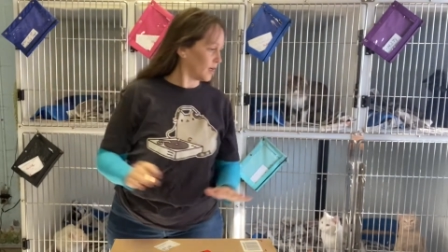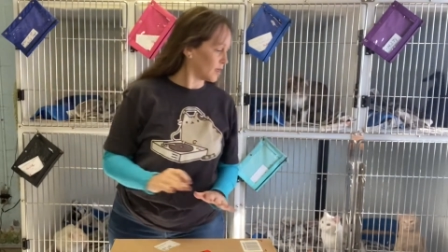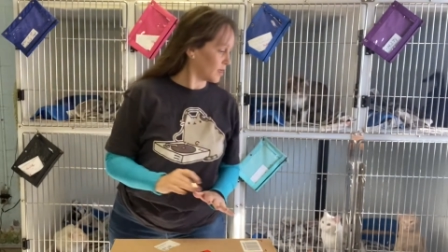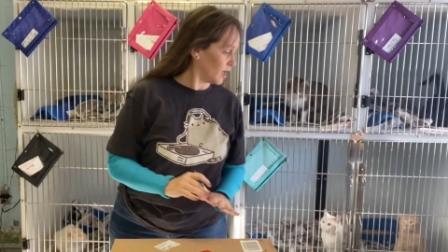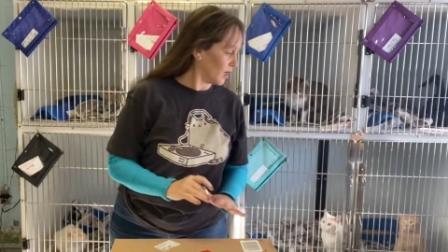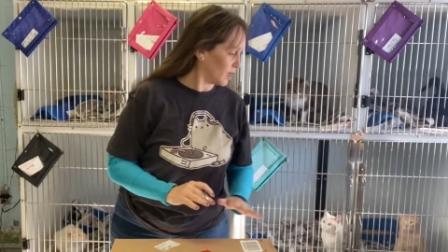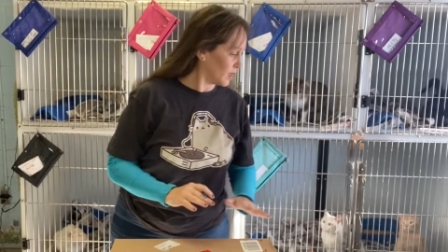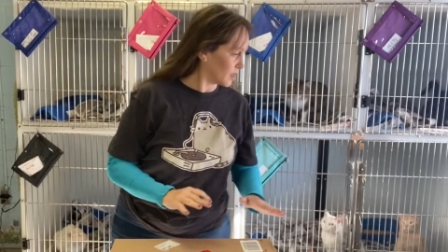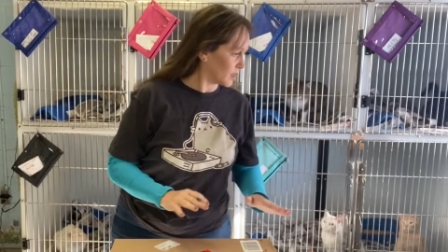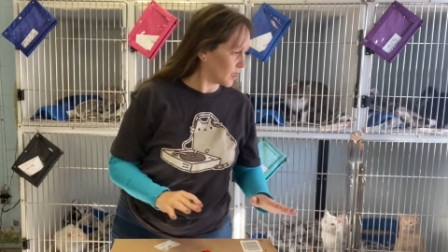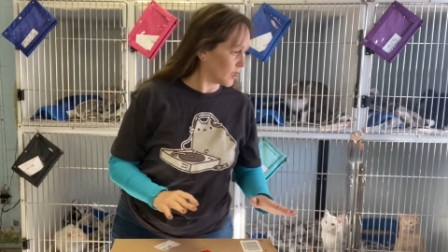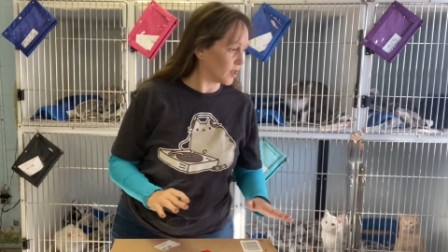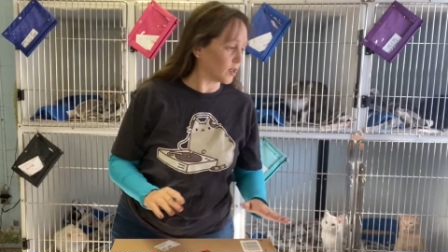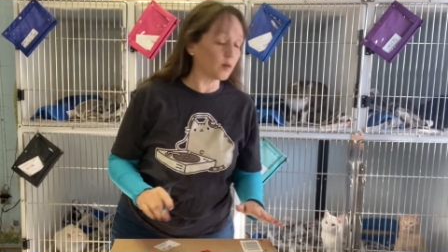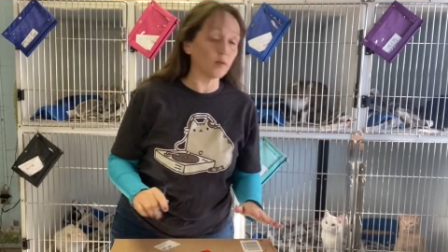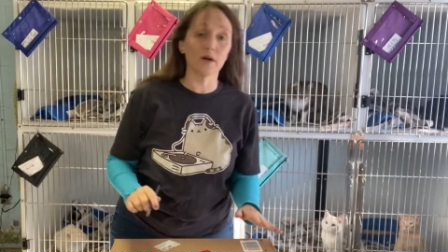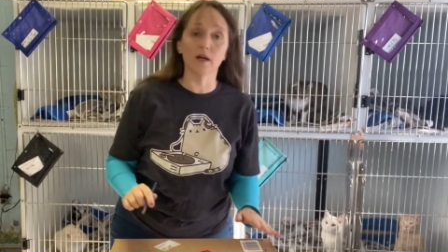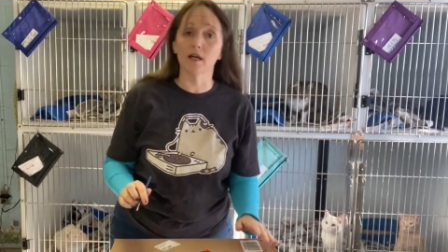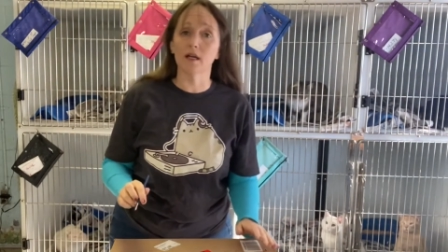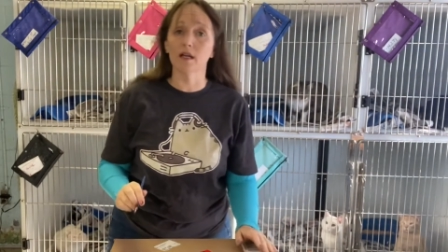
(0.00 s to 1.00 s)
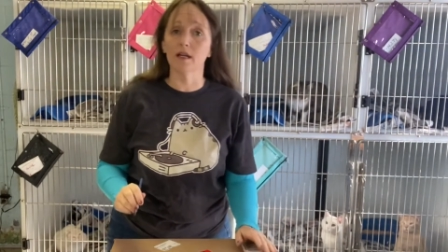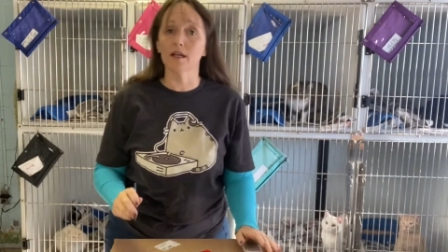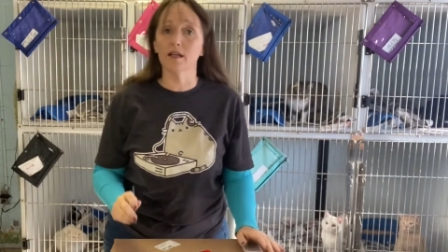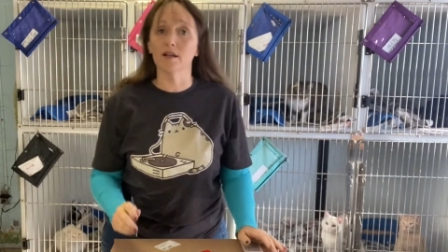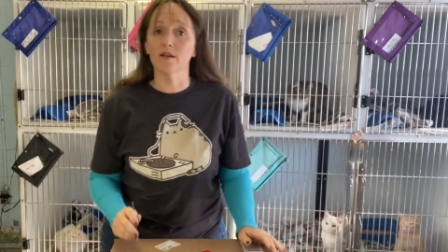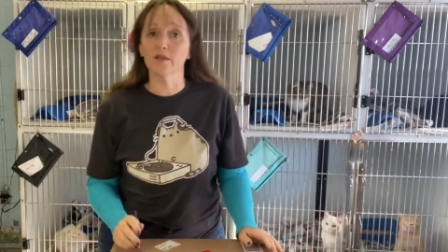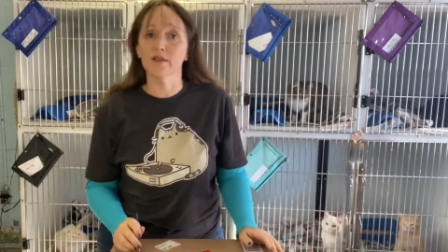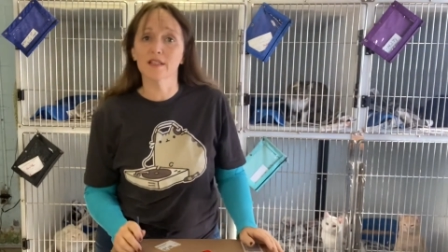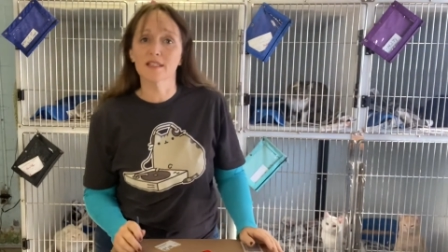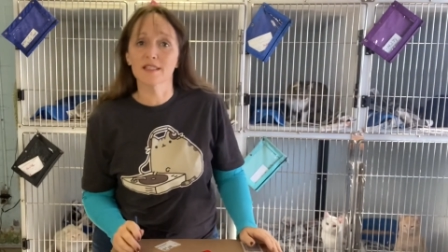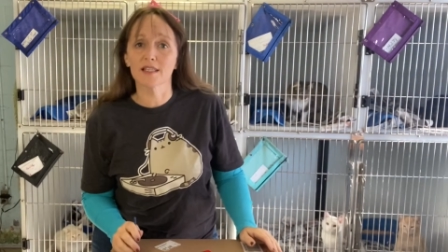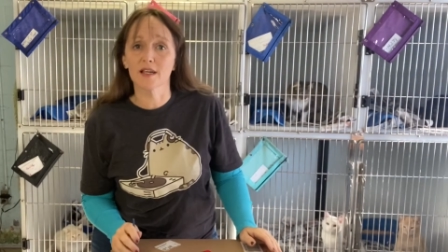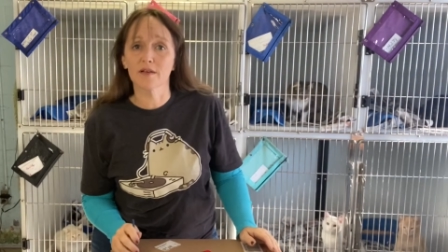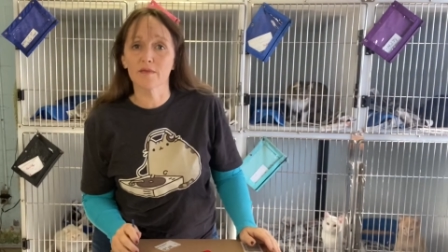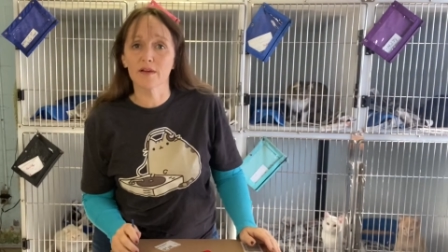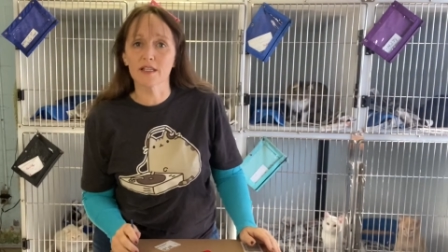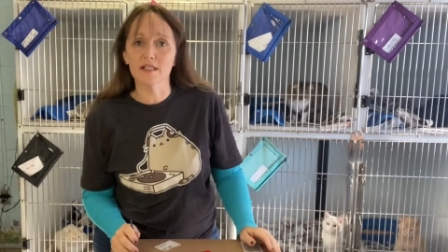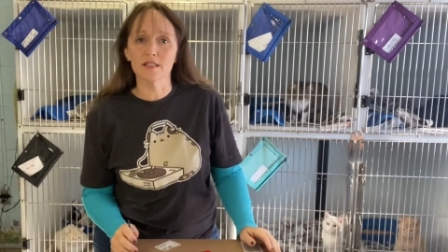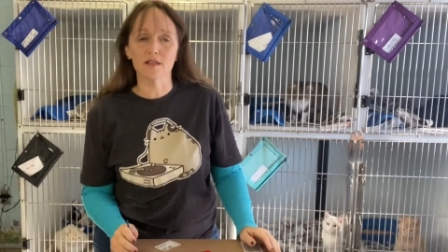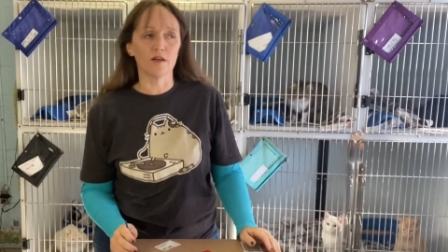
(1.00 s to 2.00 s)
got carried away and only saved
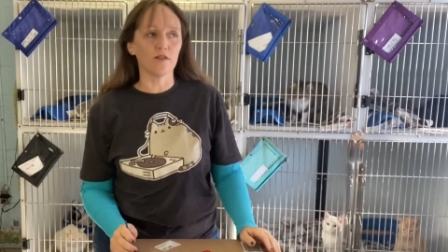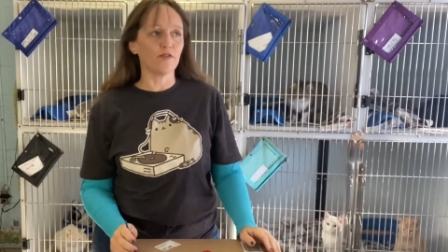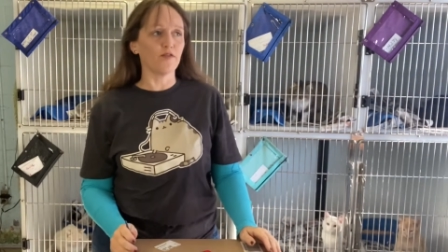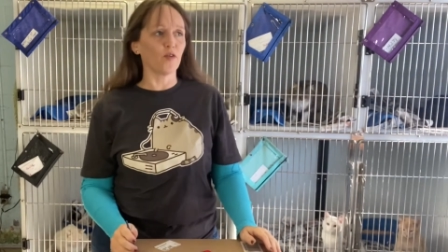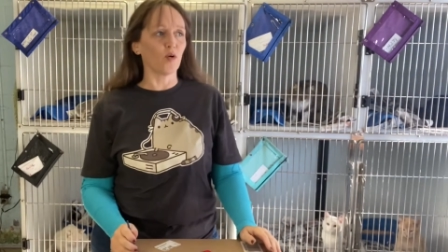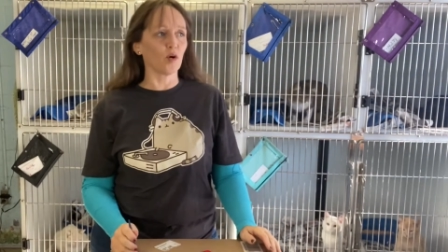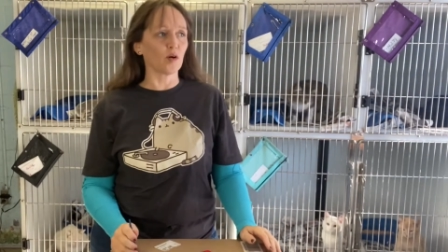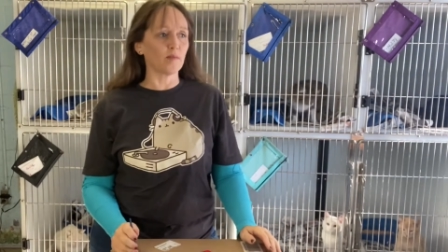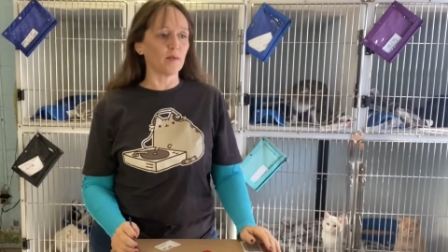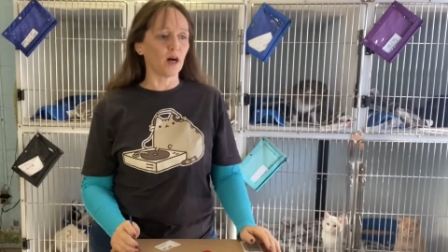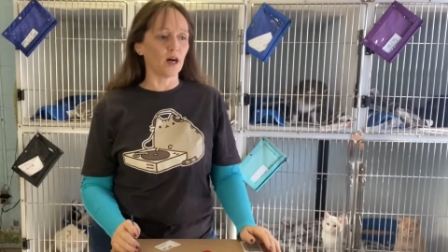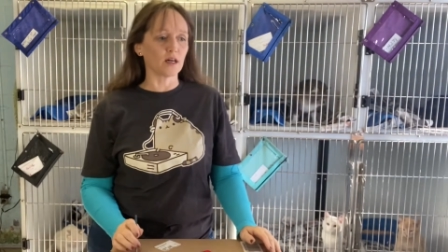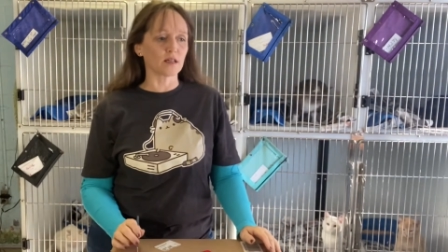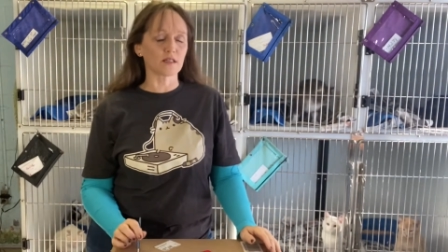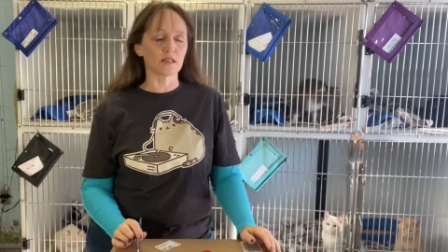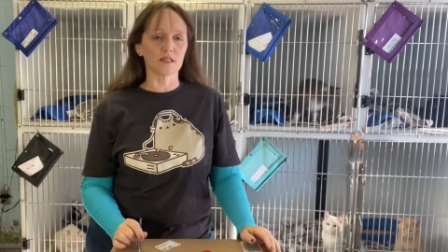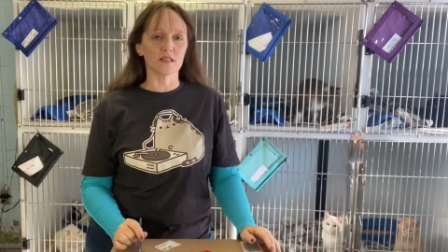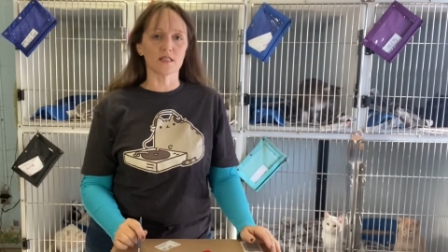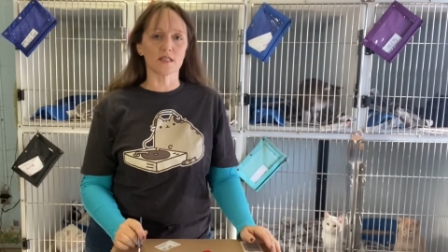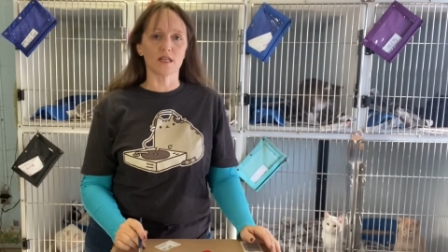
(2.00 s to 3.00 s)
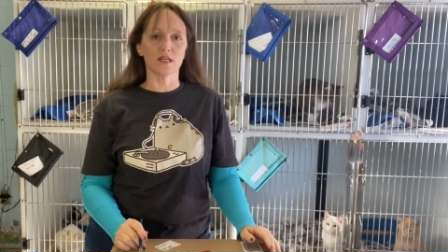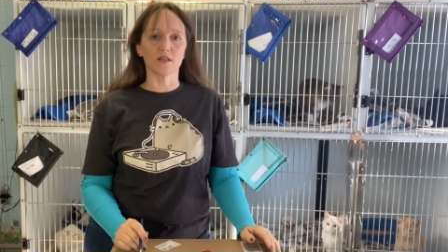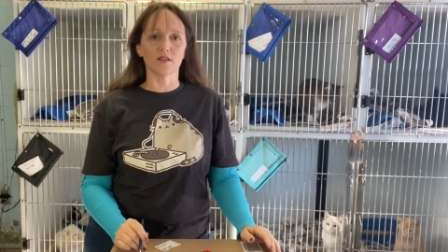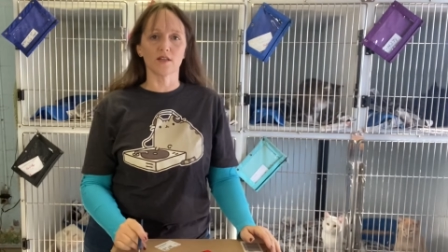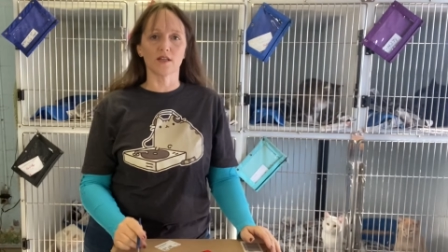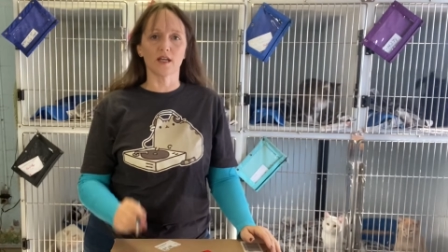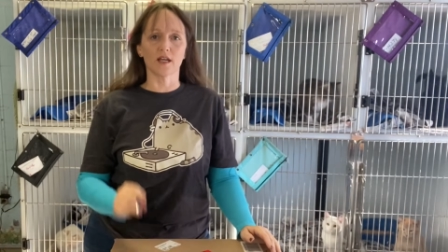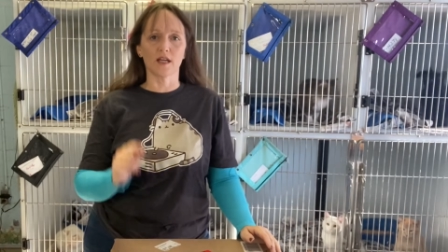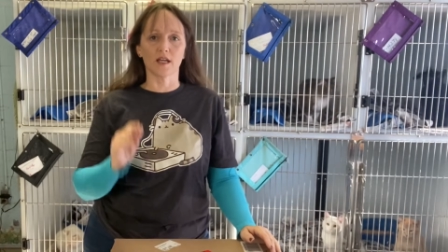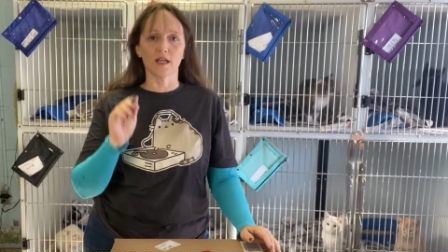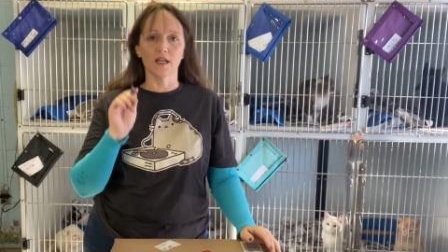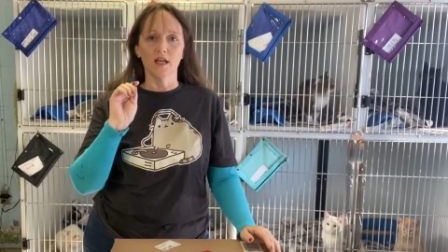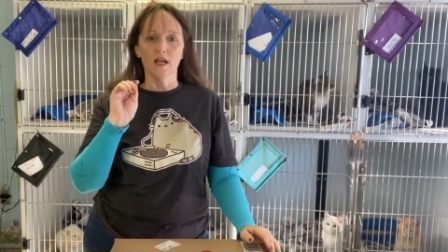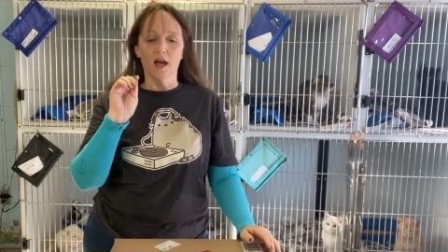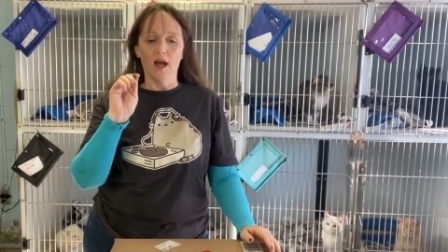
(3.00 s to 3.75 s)
myself 4 boxes the other day.